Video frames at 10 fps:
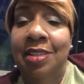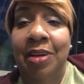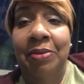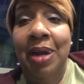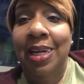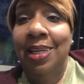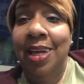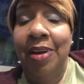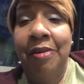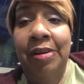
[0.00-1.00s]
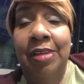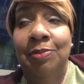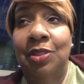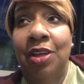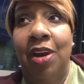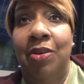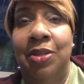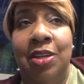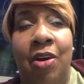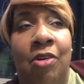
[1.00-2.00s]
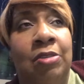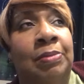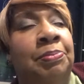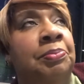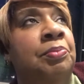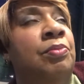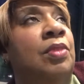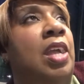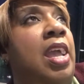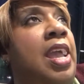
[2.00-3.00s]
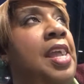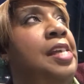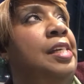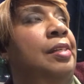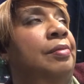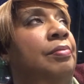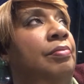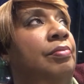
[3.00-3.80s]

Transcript: Not right now. I'm sorry, y'all. And